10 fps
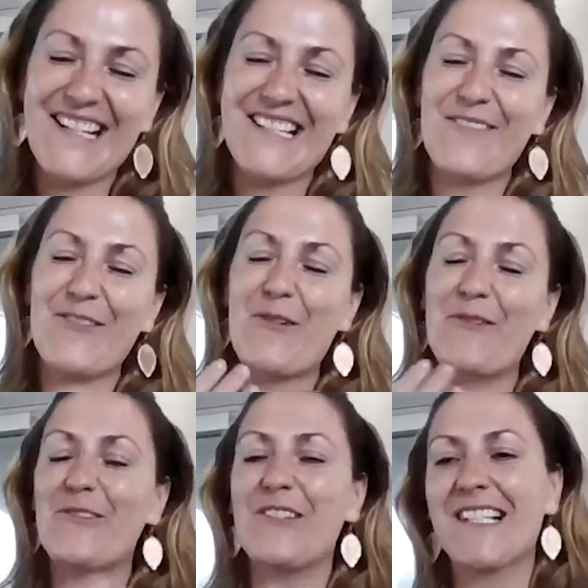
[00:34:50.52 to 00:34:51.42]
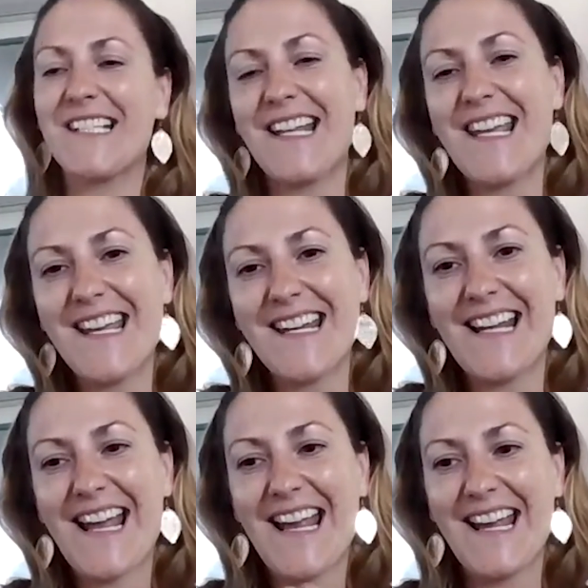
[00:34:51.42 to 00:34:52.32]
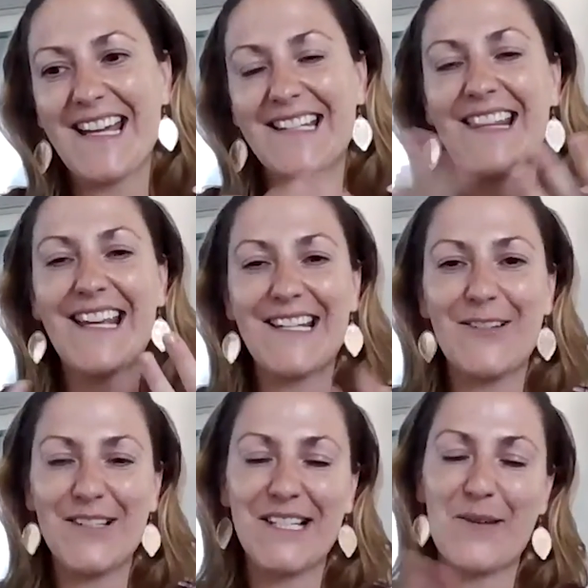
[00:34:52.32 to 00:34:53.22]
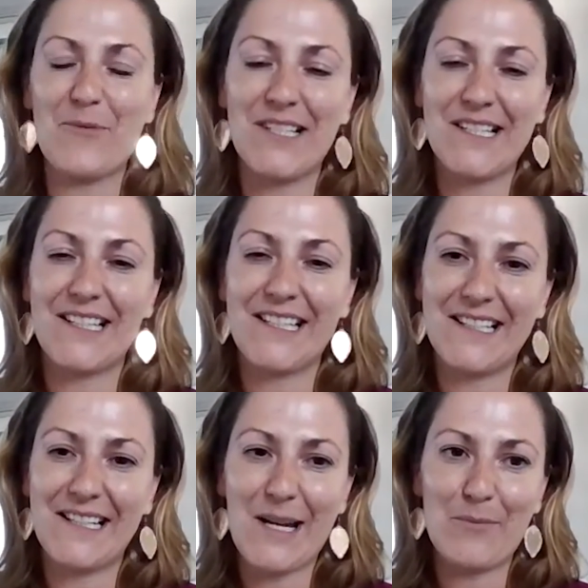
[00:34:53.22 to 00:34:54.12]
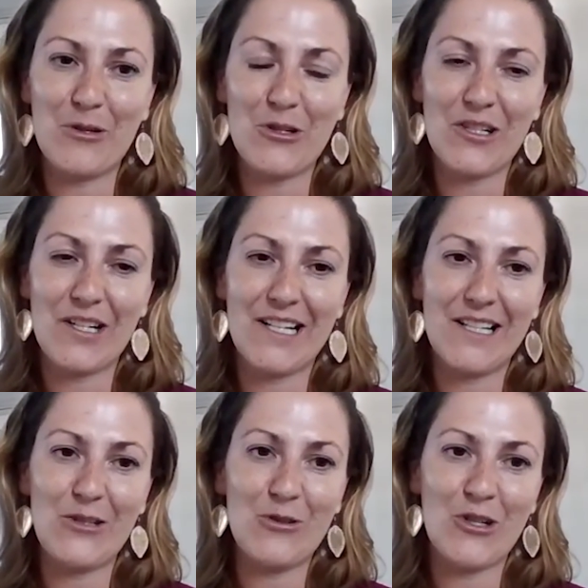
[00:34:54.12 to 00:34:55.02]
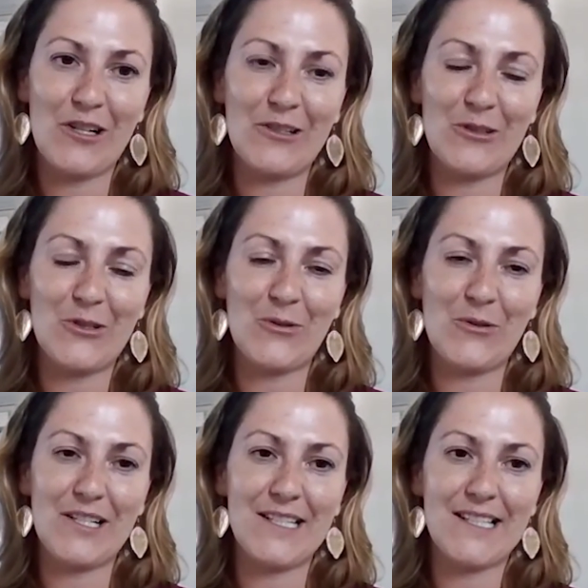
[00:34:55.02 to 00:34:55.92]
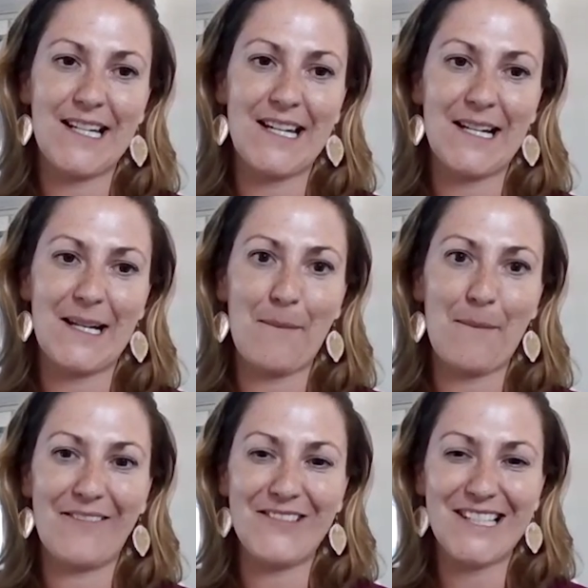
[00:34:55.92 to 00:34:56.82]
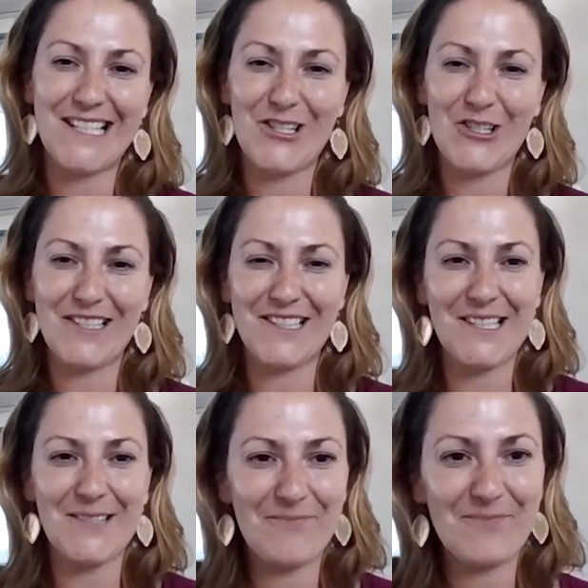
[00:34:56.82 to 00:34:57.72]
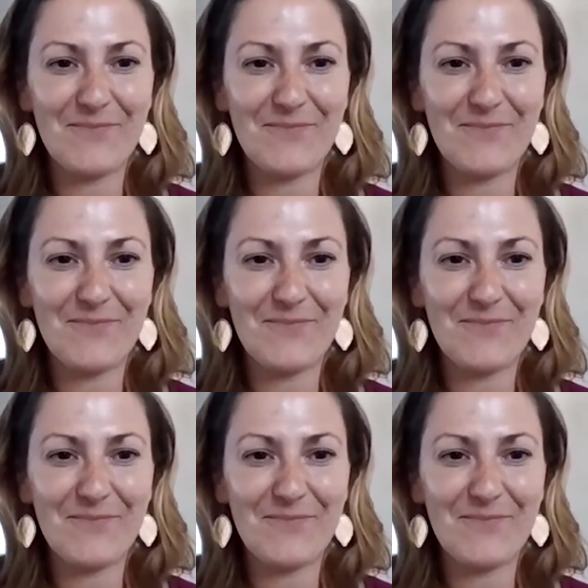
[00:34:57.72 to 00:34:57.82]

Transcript: Thanks everyone for listening in, and thank you, Sam, once again. I appreciate you sharing your stories and manifestations.